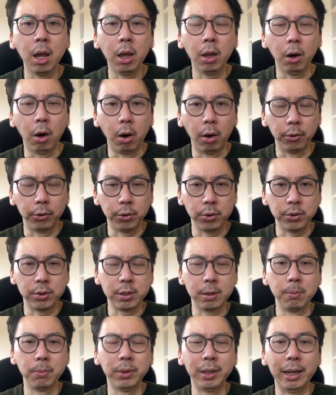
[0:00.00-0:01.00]
onto
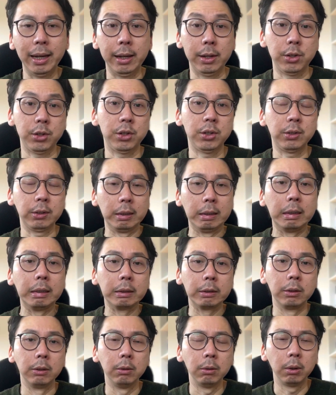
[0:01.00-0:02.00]
something
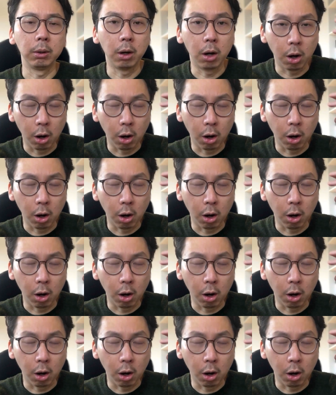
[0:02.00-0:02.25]
external,